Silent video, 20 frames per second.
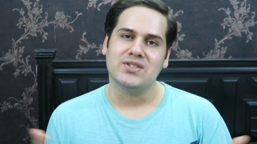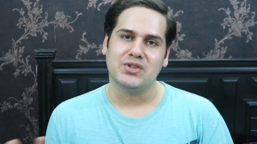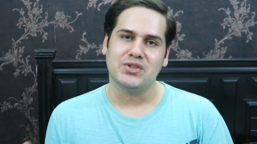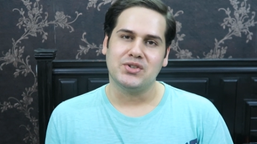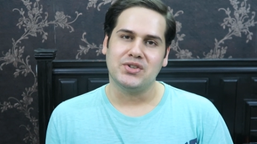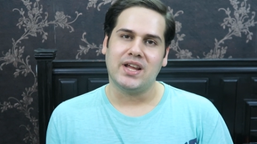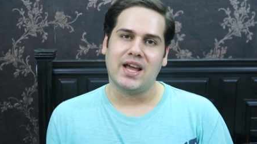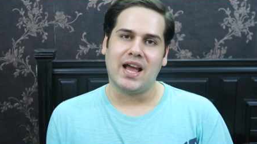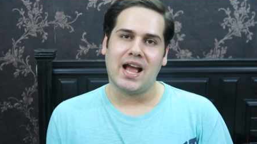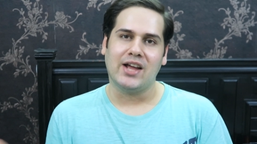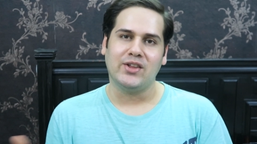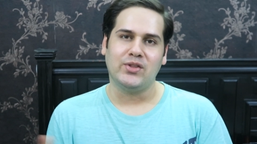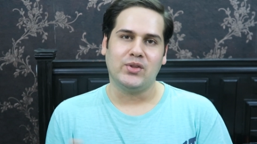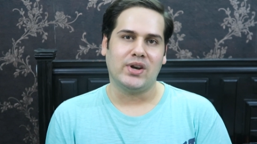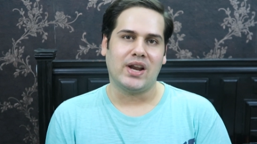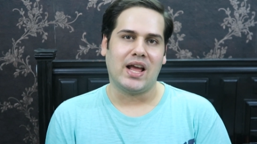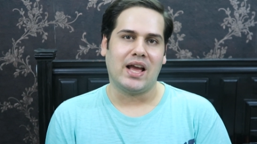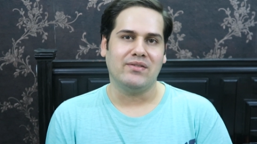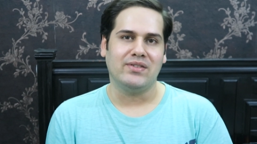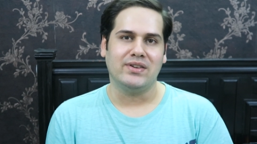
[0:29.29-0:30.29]
So today I
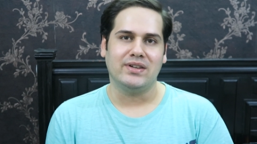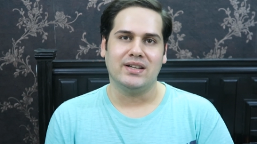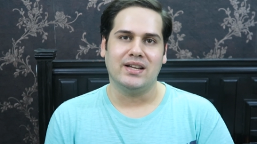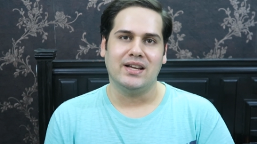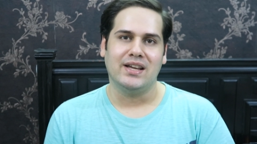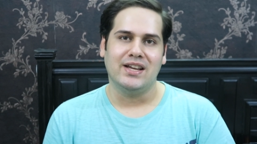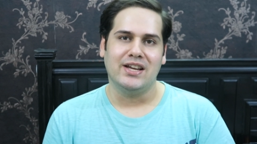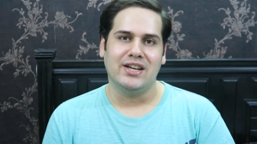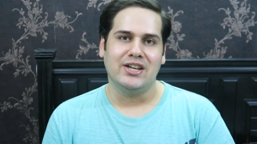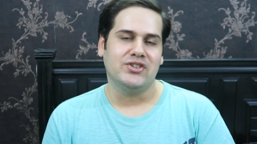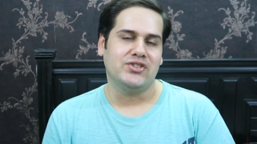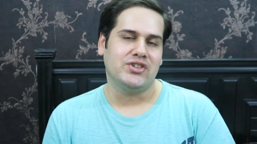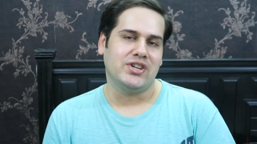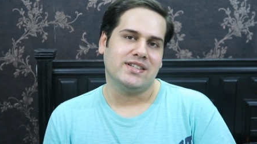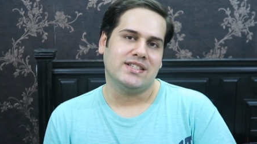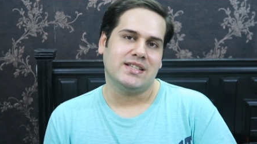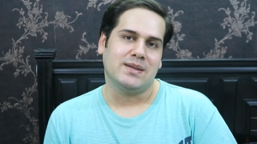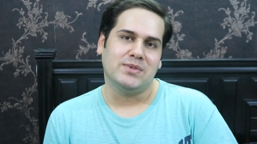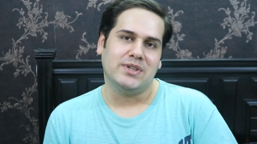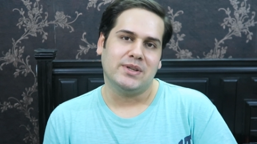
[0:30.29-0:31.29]
thought I will
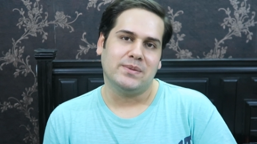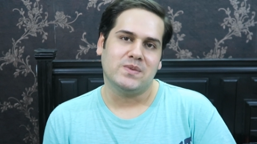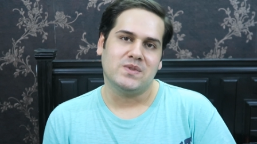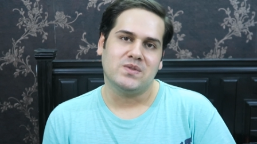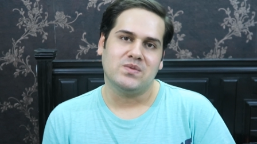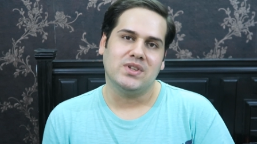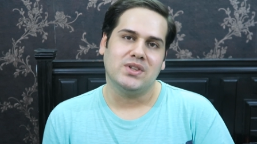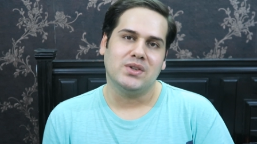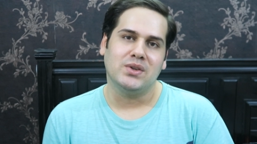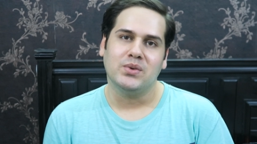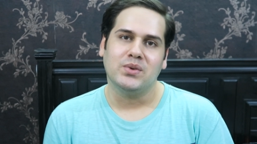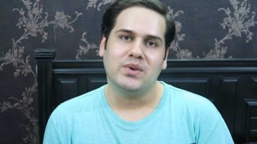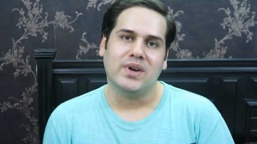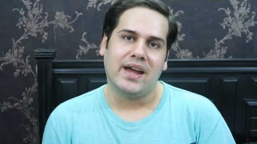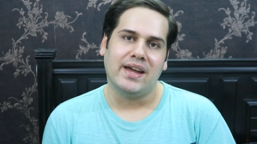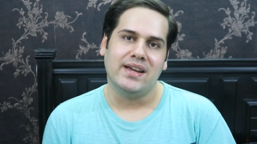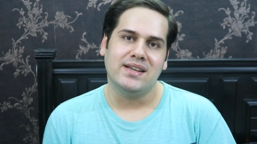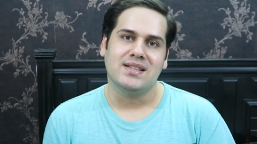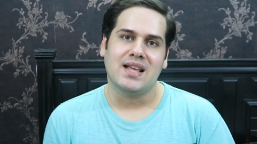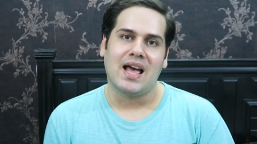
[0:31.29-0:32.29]
share some tips with you
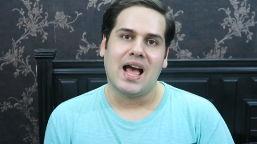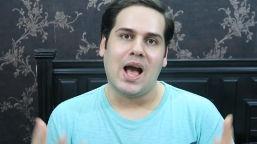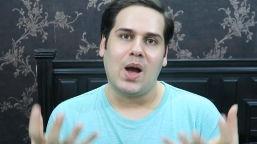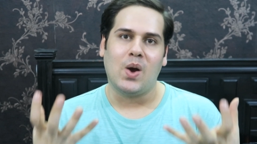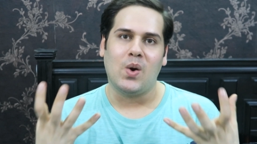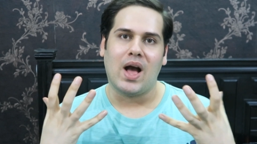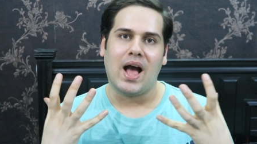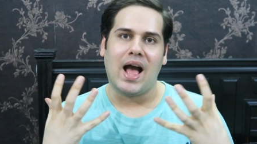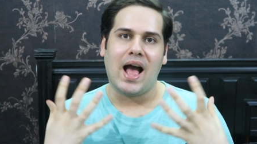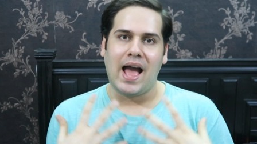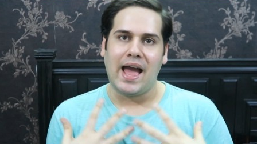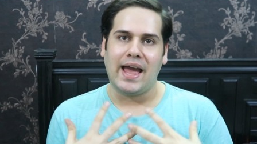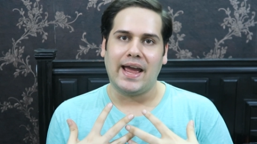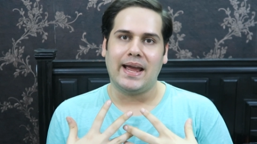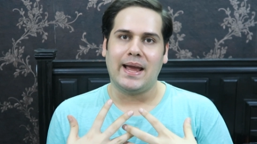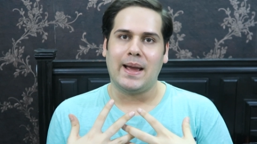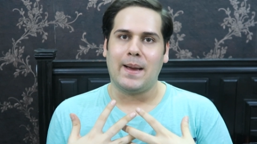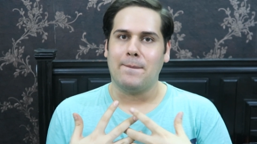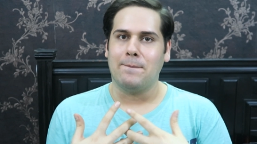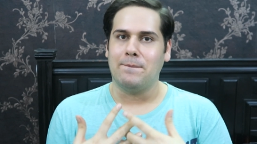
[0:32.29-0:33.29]
guys how
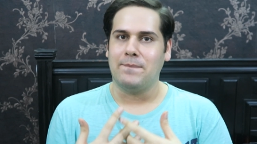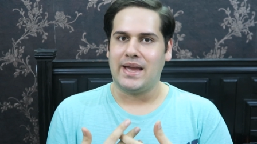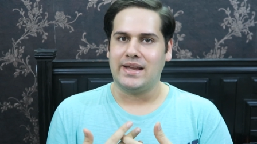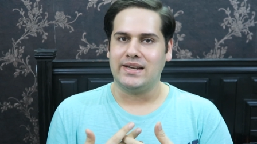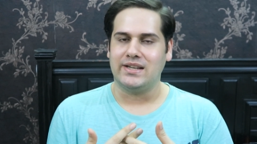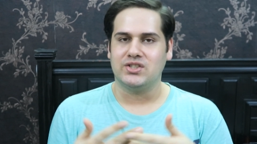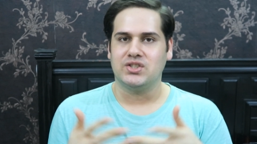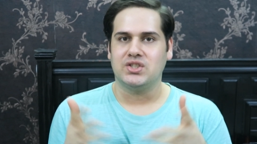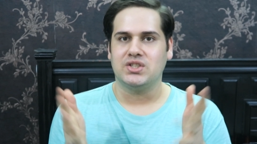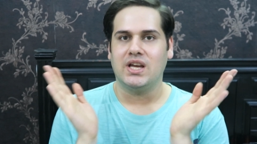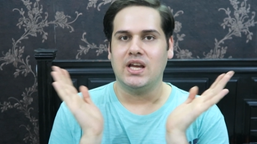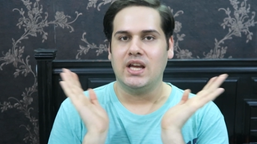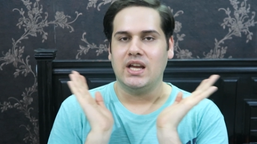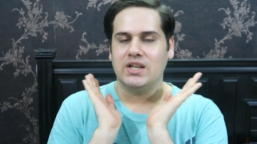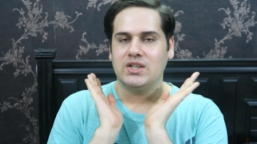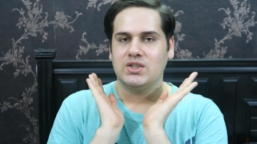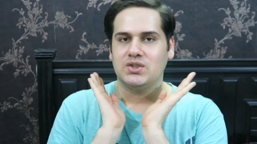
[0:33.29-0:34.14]
I manage